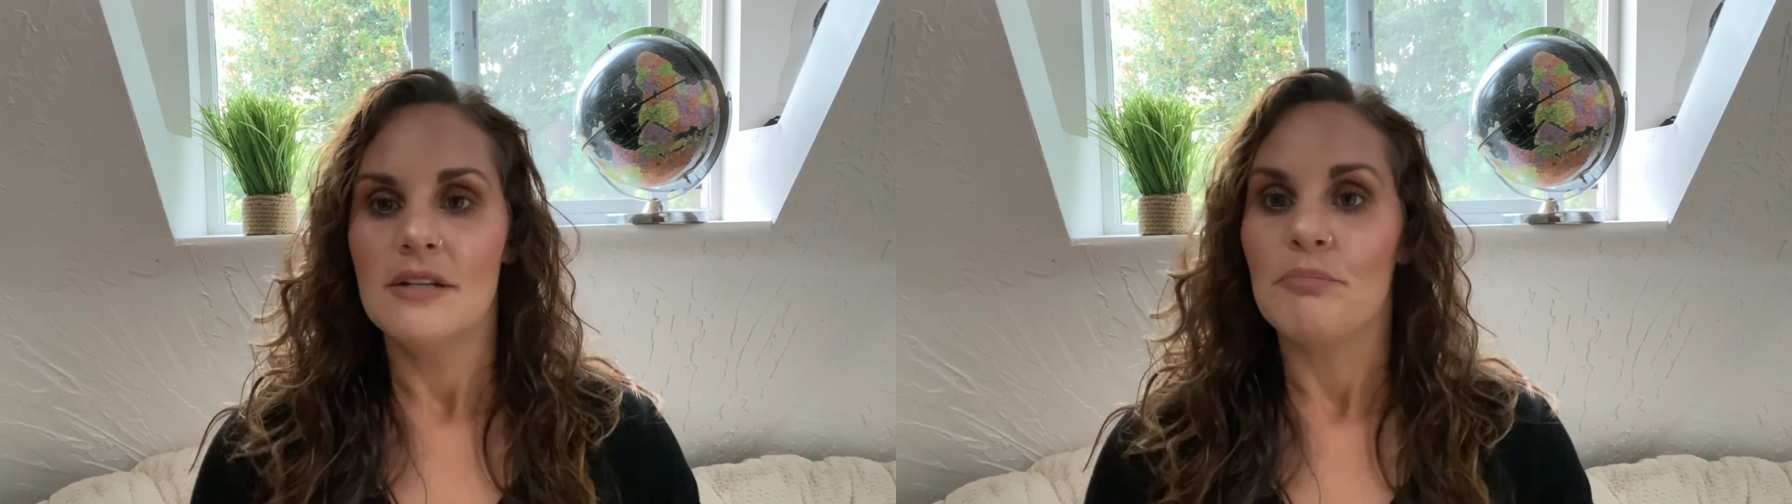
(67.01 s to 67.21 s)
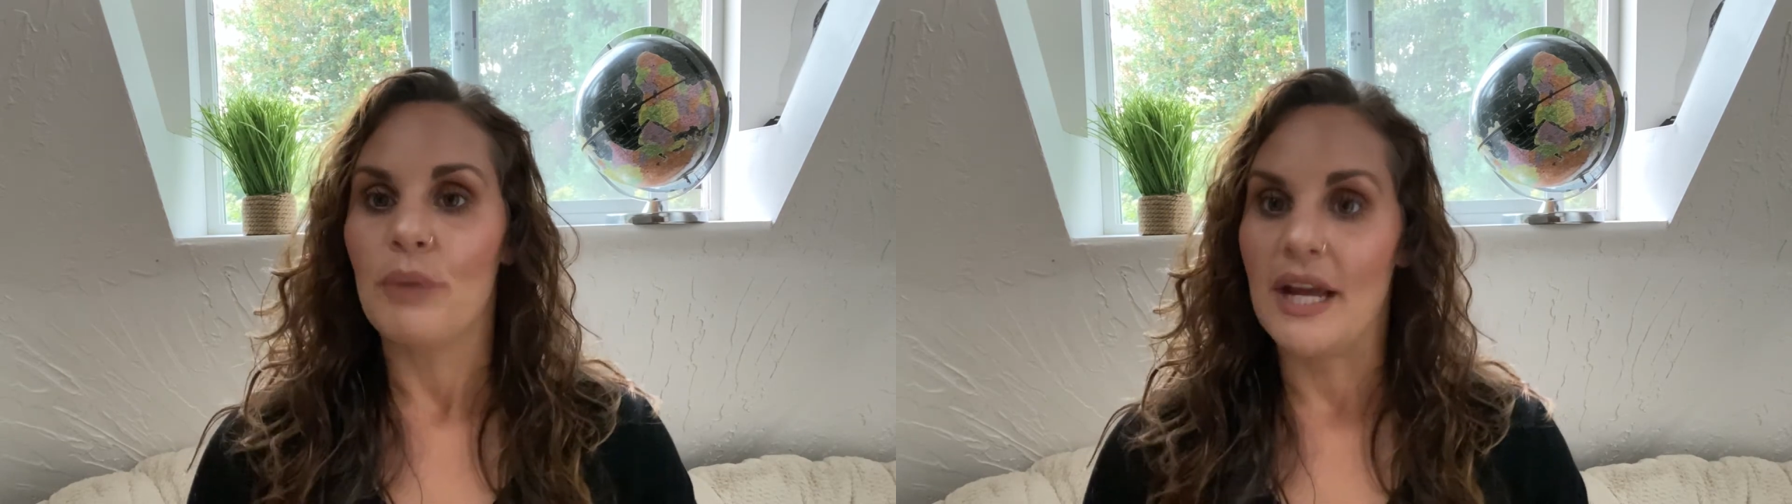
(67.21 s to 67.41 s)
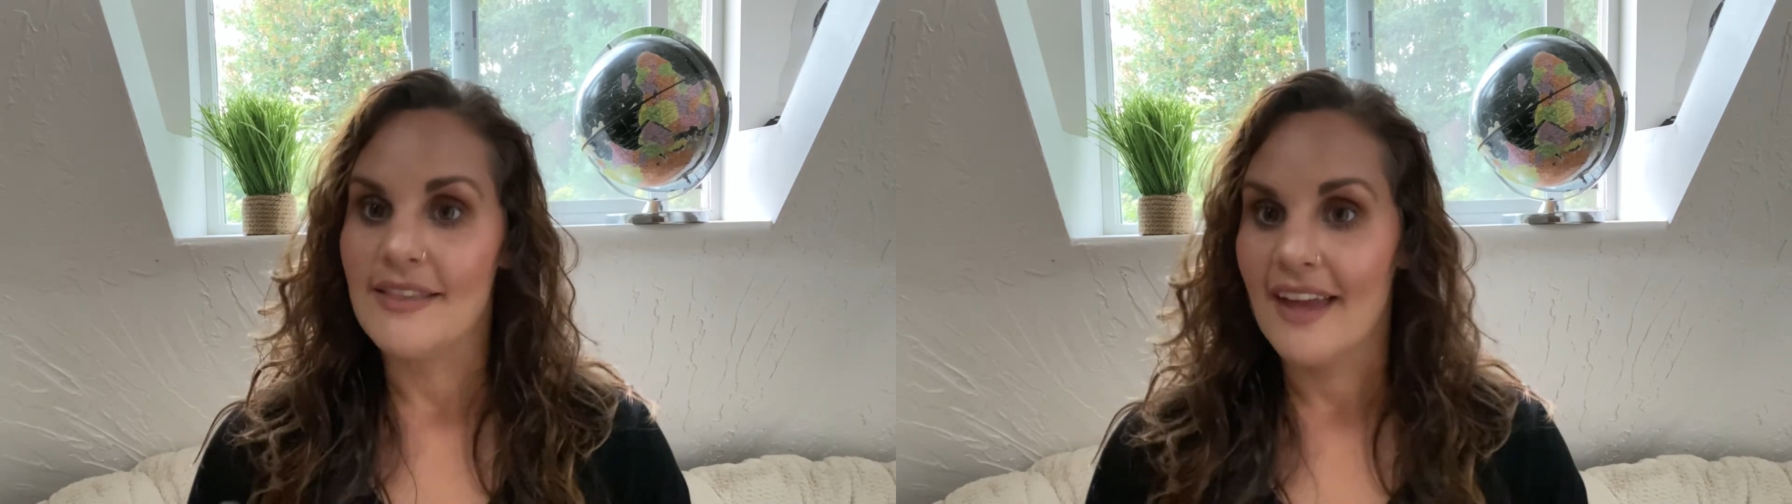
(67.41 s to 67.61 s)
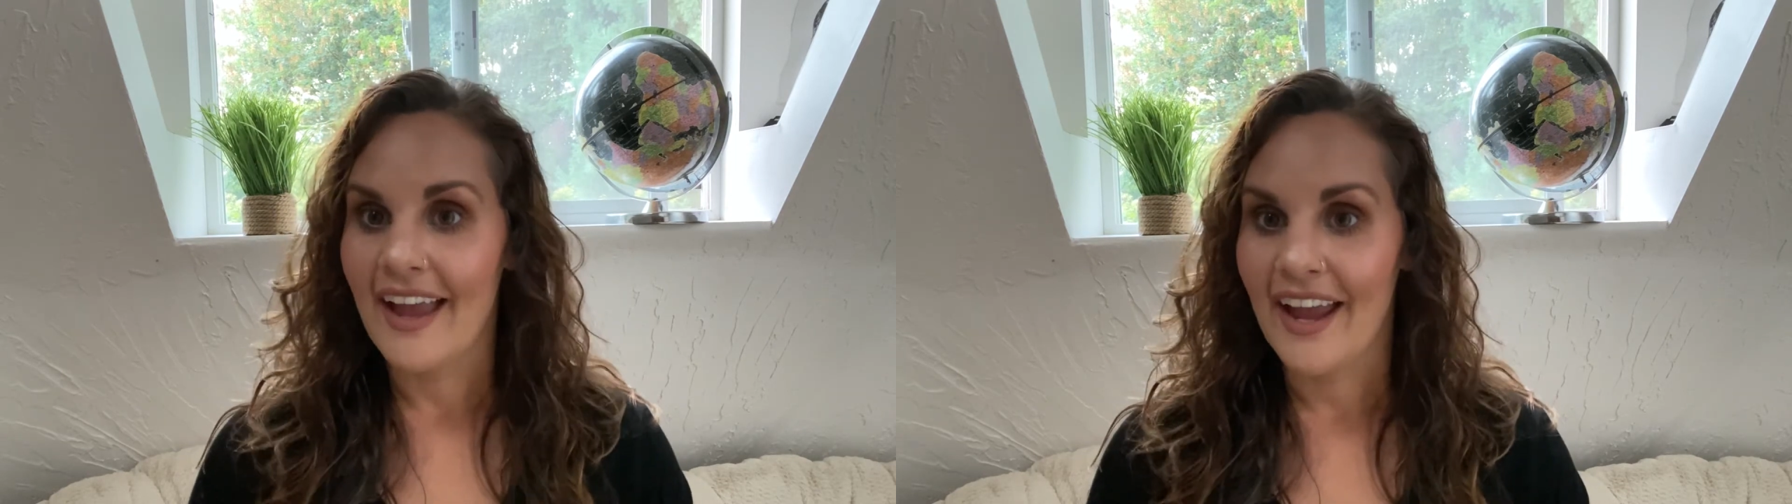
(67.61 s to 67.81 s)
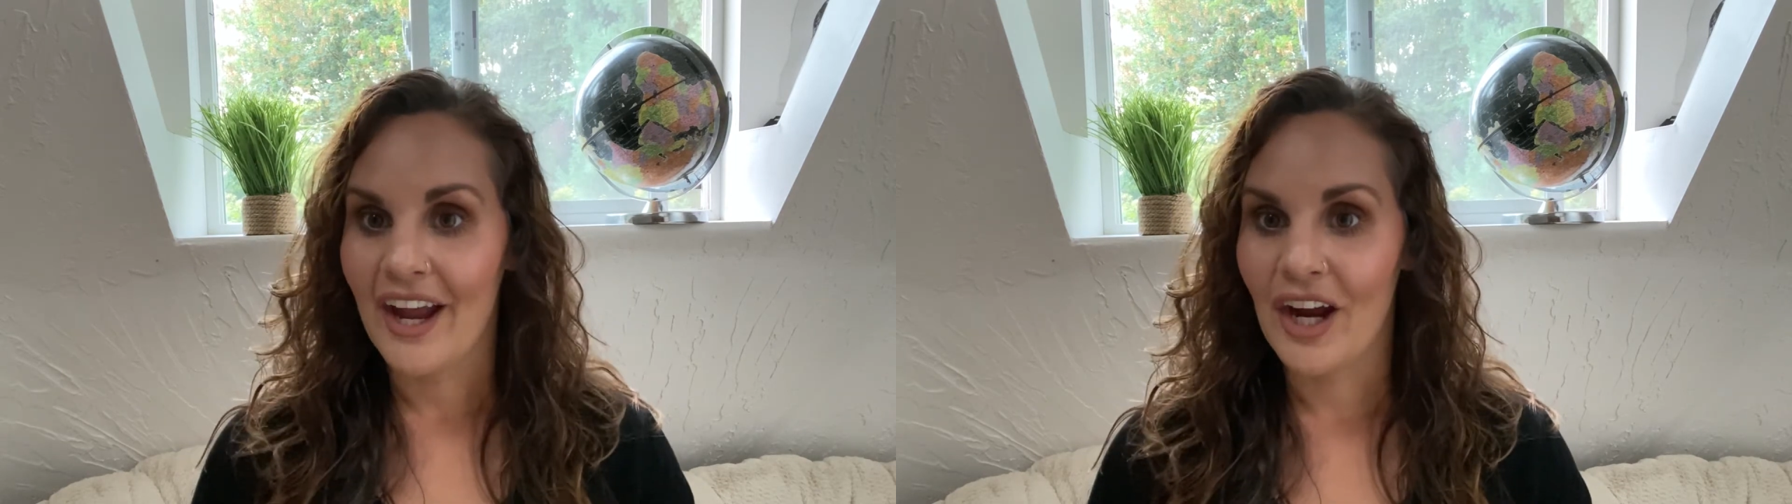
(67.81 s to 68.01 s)
braid the
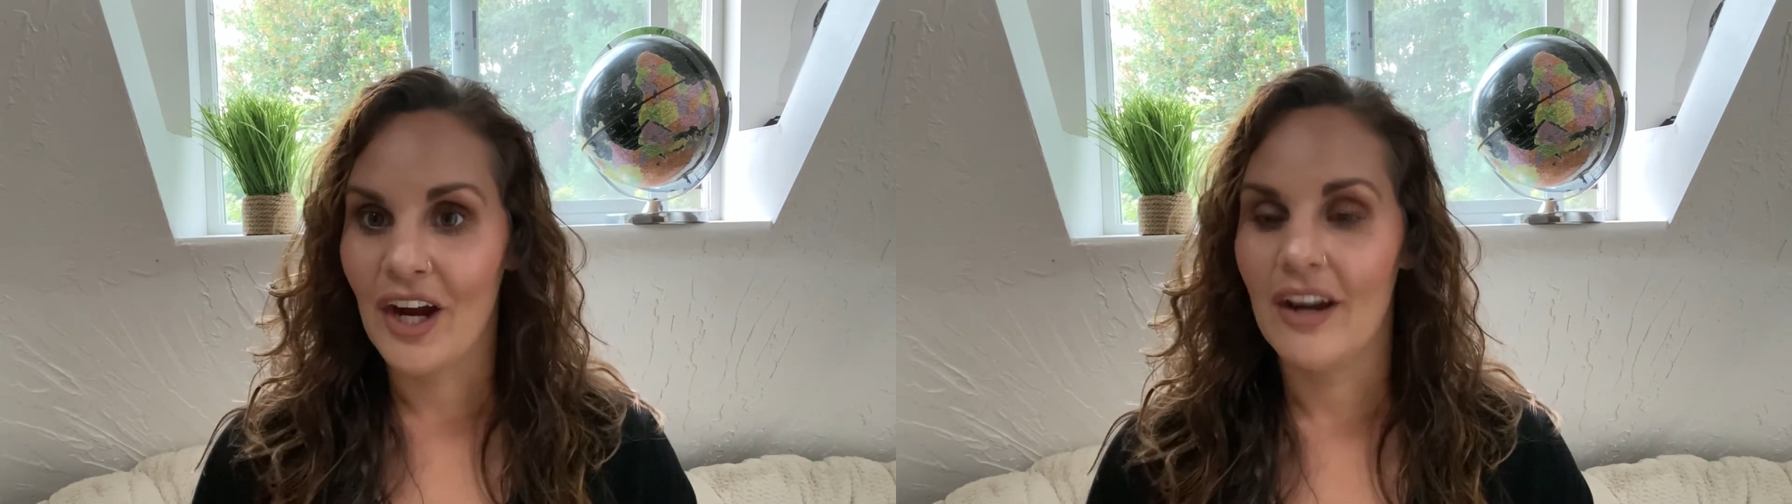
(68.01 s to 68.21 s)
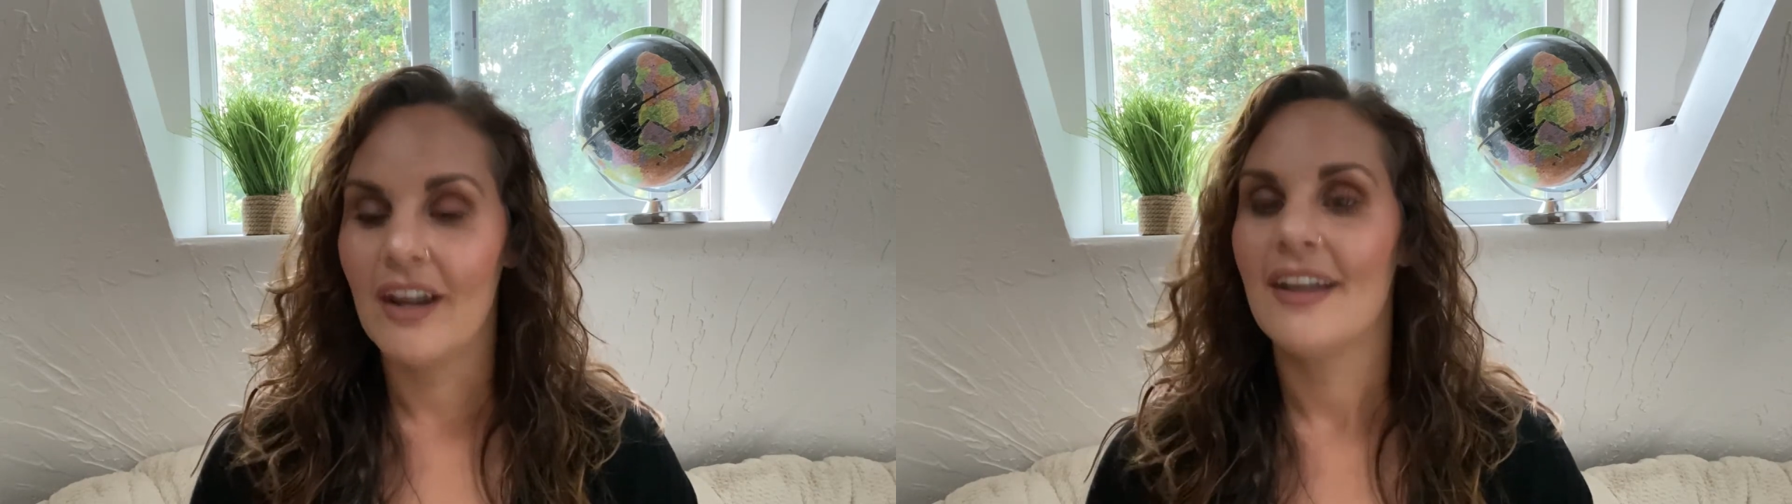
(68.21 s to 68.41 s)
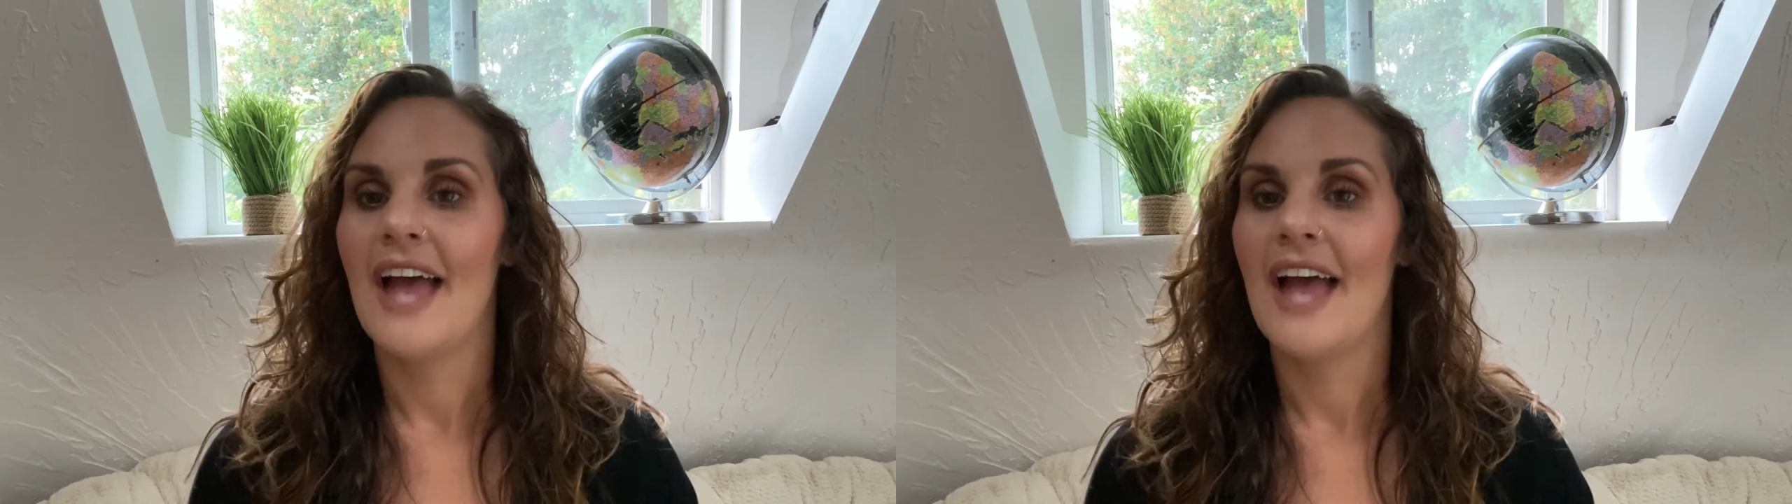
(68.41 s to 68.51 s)
hair